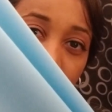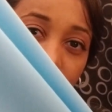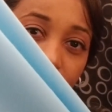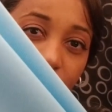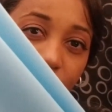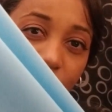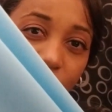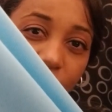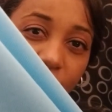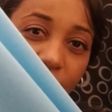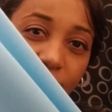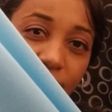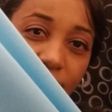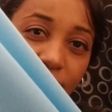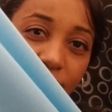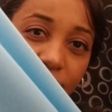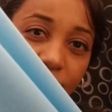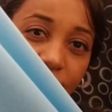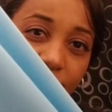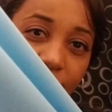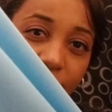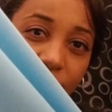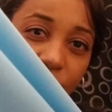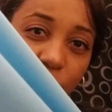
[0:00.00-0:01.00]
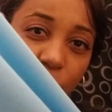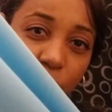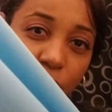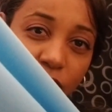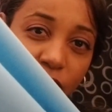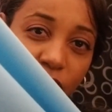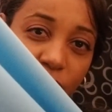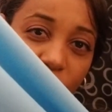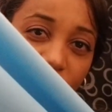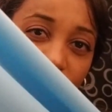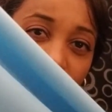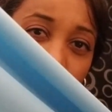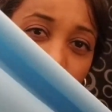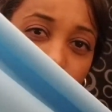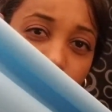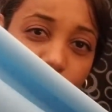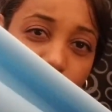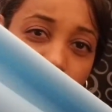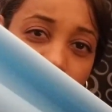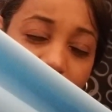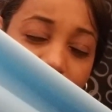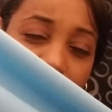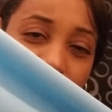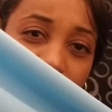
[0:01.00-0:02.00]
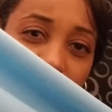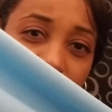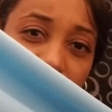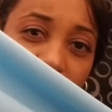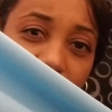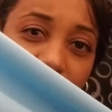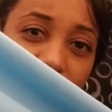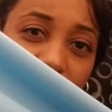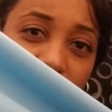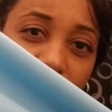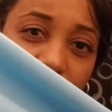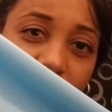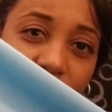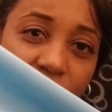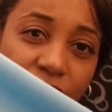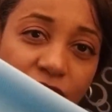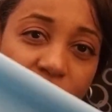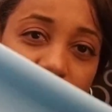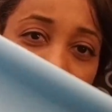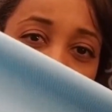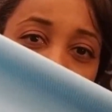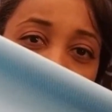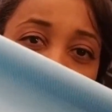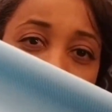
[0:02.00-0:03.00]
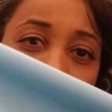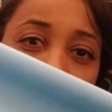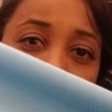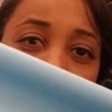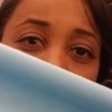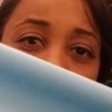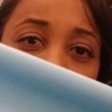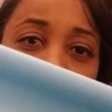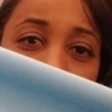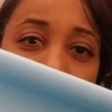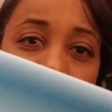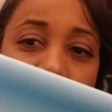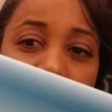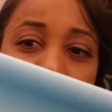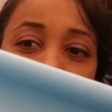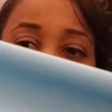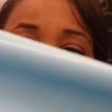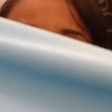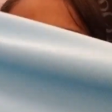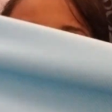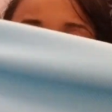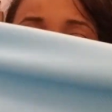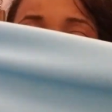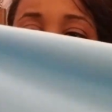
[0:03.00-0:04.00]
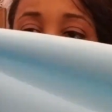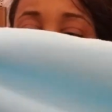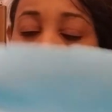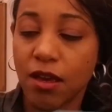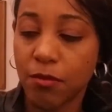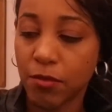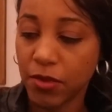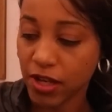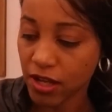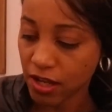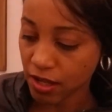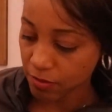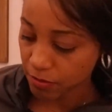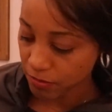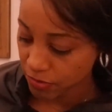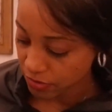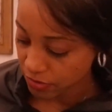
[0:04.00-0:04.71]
Can you guys see that twill pattern? I don't know if it's coming up.